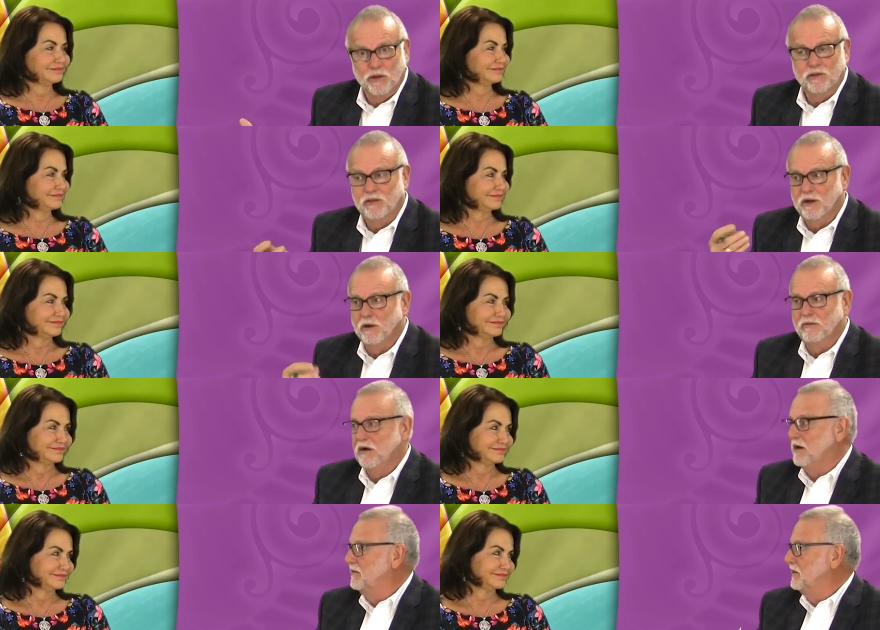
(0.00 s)
Speaker 1: when they're
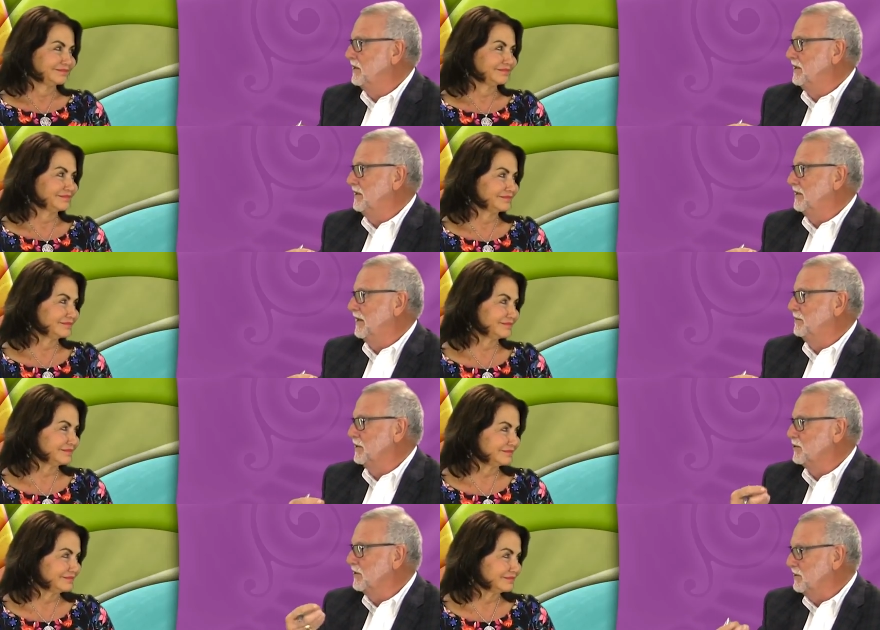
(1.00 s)
involved in the
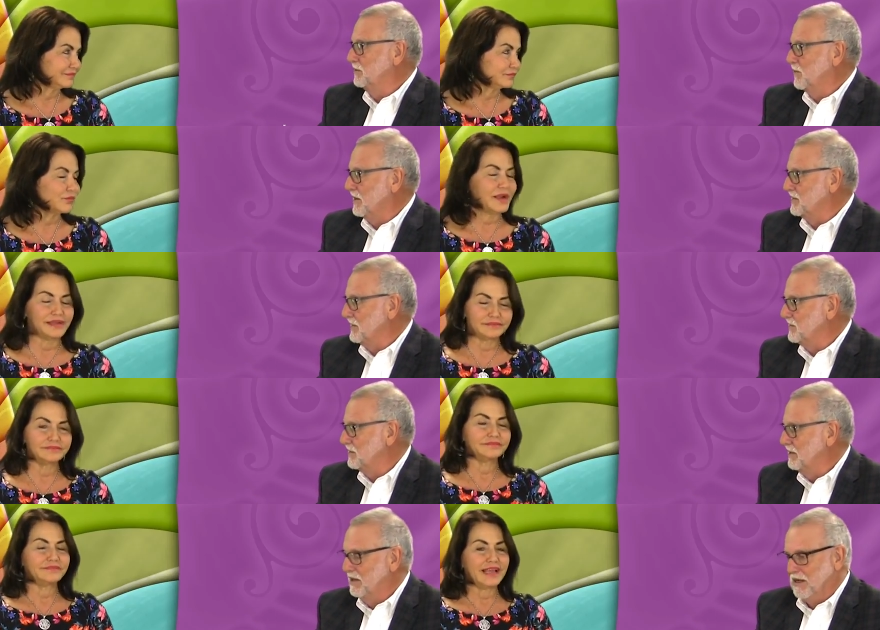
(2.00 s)
administration
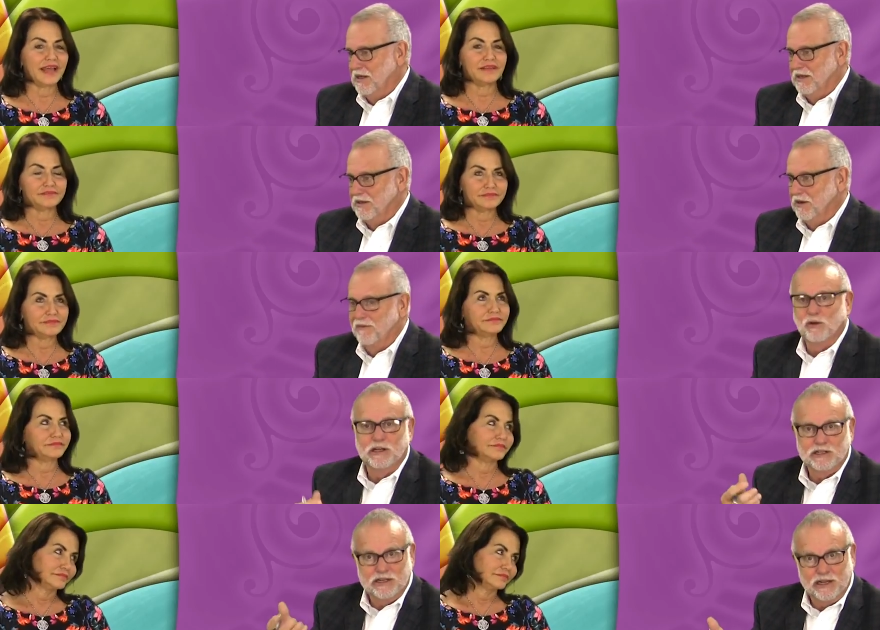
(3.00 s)
process. Right. Yeah. You know, I
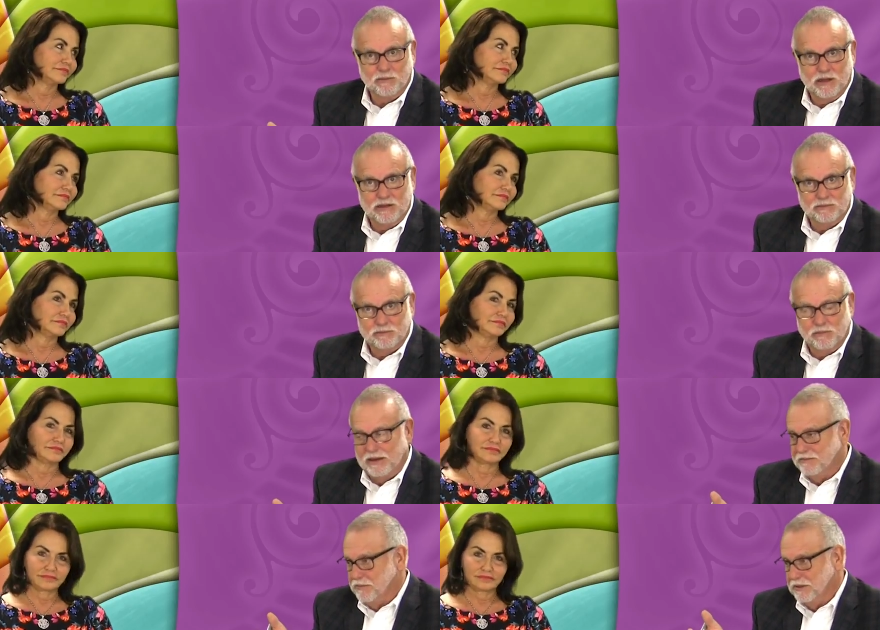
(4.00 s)
forget to take my,
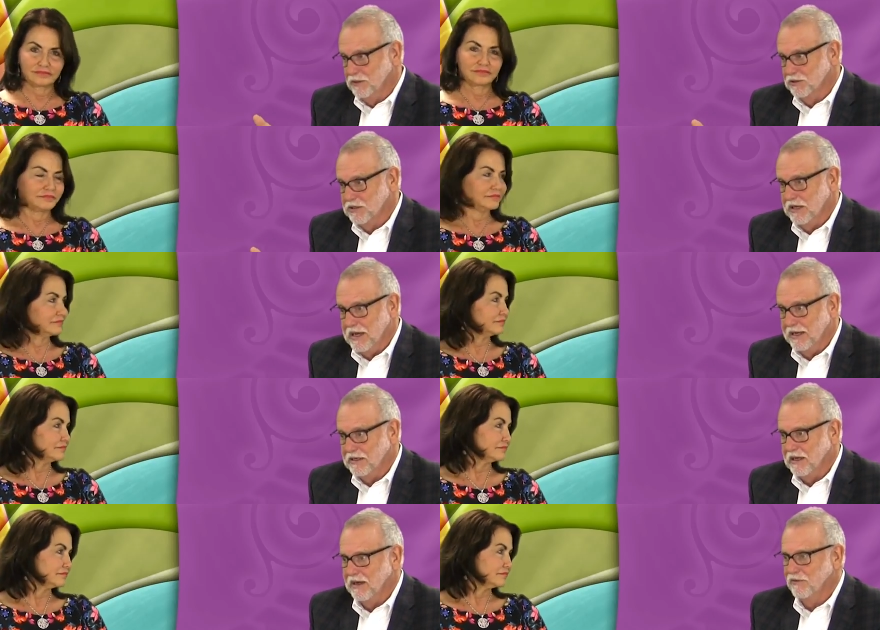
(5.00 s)
my pill
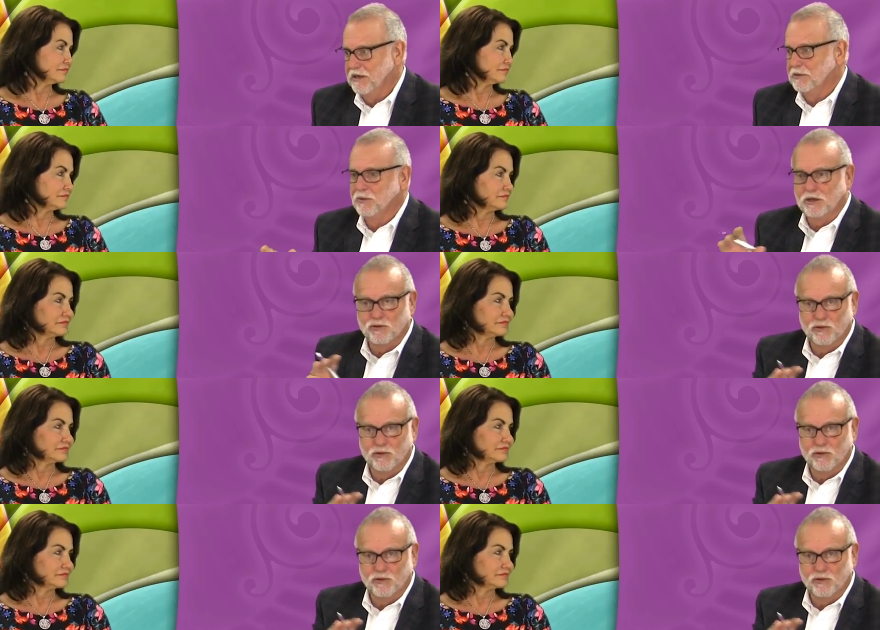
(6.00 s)
tonight. I forget to put a